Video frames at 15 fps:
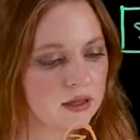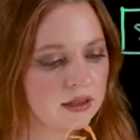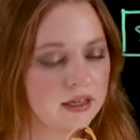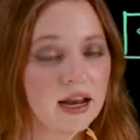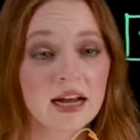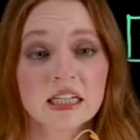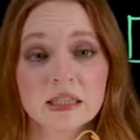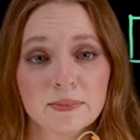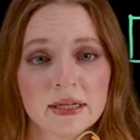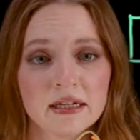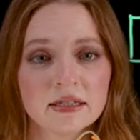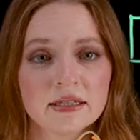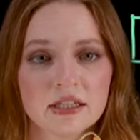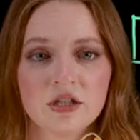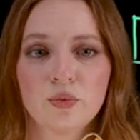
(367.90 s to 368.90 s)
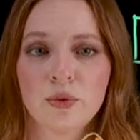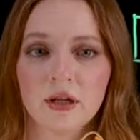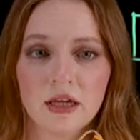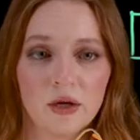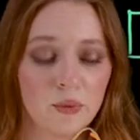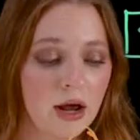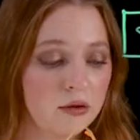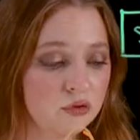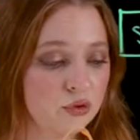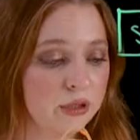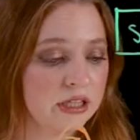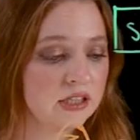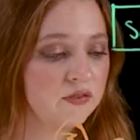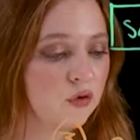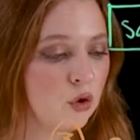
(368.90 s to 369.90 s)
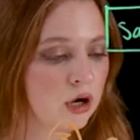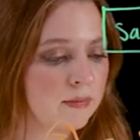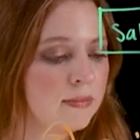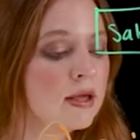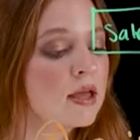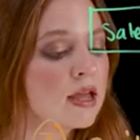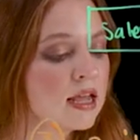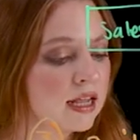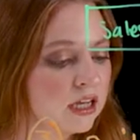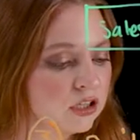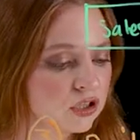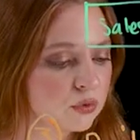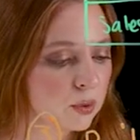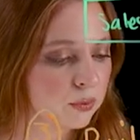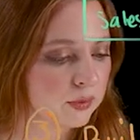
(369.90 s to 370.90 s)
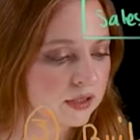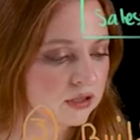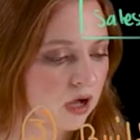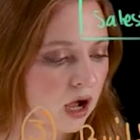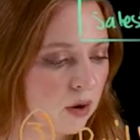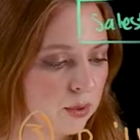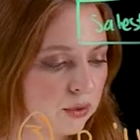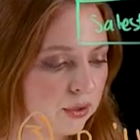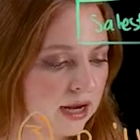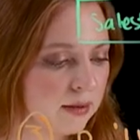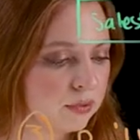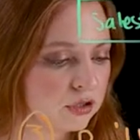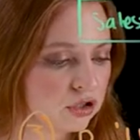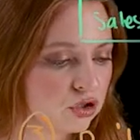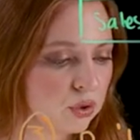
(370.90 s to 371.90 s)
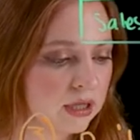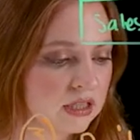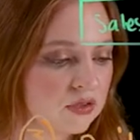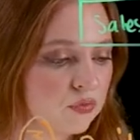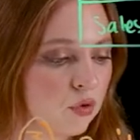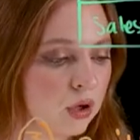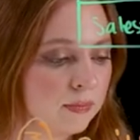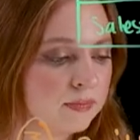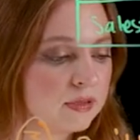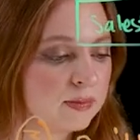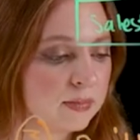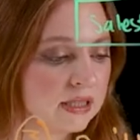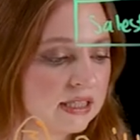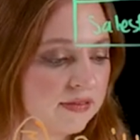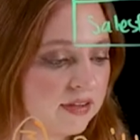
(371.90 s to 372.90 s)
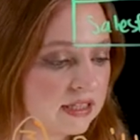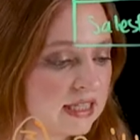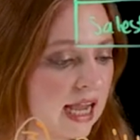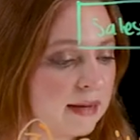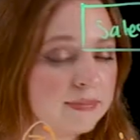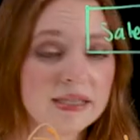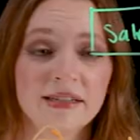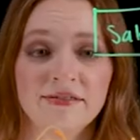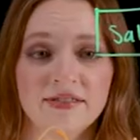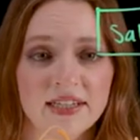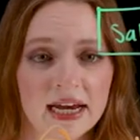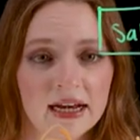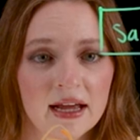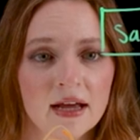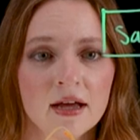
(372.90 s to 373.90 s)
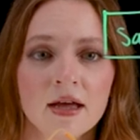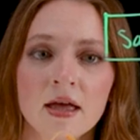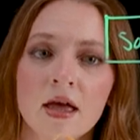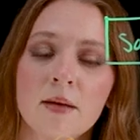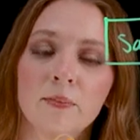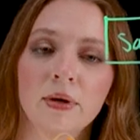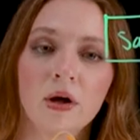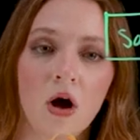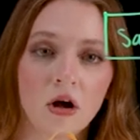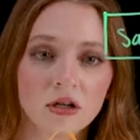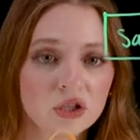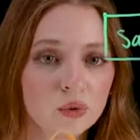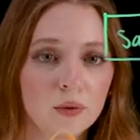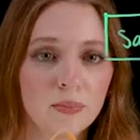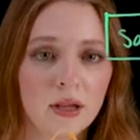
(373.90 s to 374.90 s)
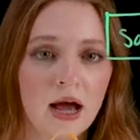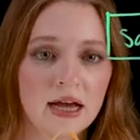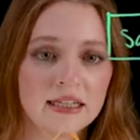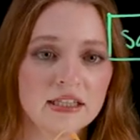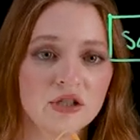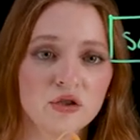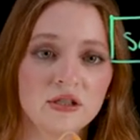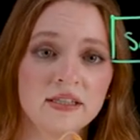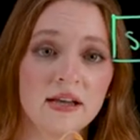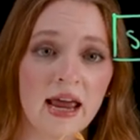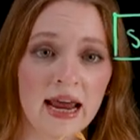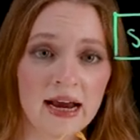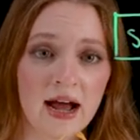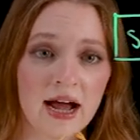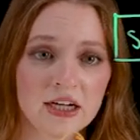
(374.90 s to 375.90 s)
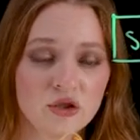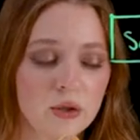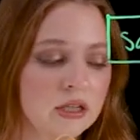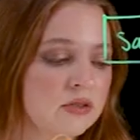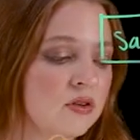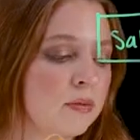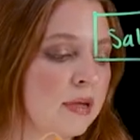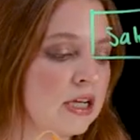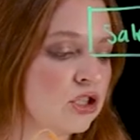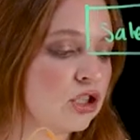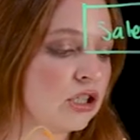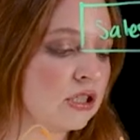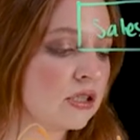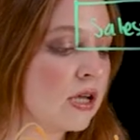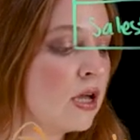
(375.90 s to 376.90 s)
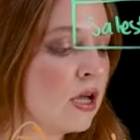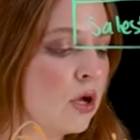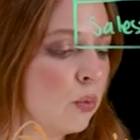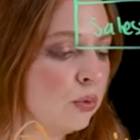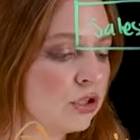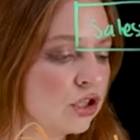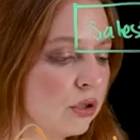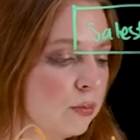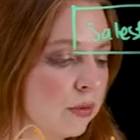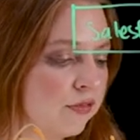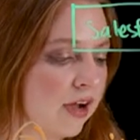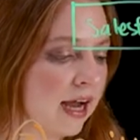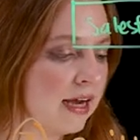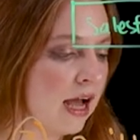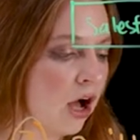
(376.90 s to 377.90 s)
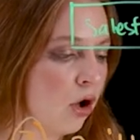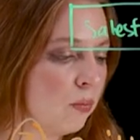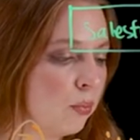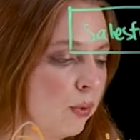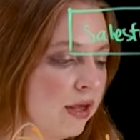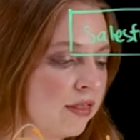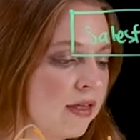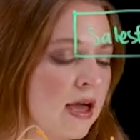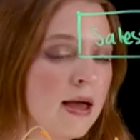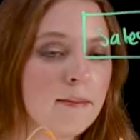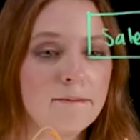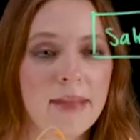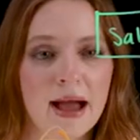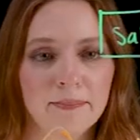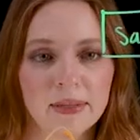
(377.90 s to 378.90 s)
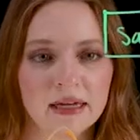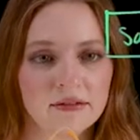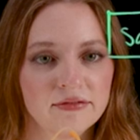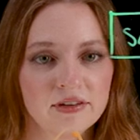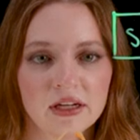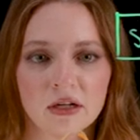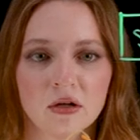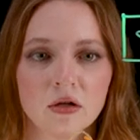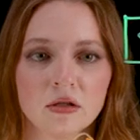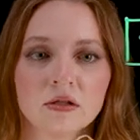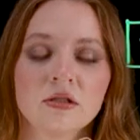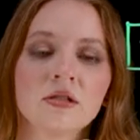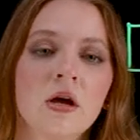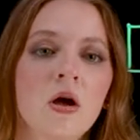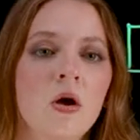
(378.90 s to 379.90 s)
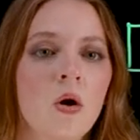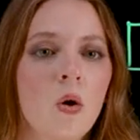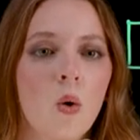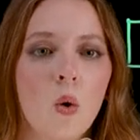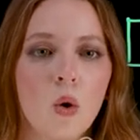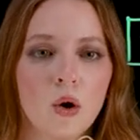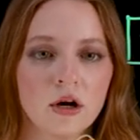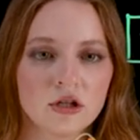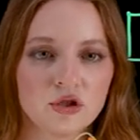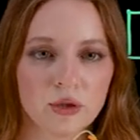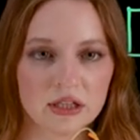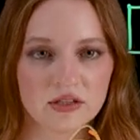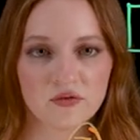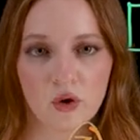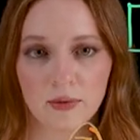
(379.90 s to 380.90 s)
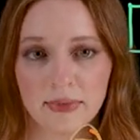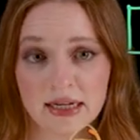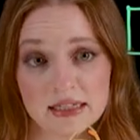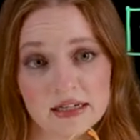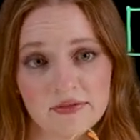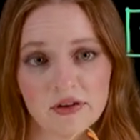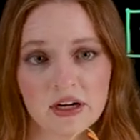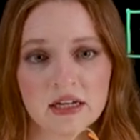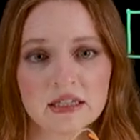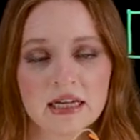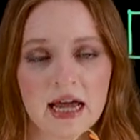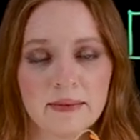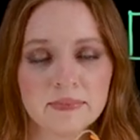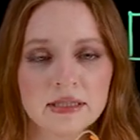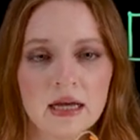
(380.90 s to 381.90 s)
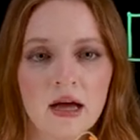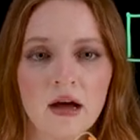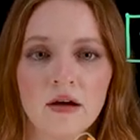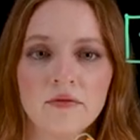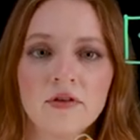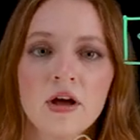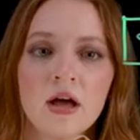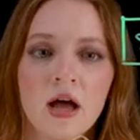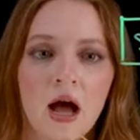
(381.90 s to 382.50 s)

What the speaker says: The next piece is really around transform. Here's where we saw we were able to transform specific types of data, but it also applies to AI transformations, which could provide help with mapping fields or transforming different types of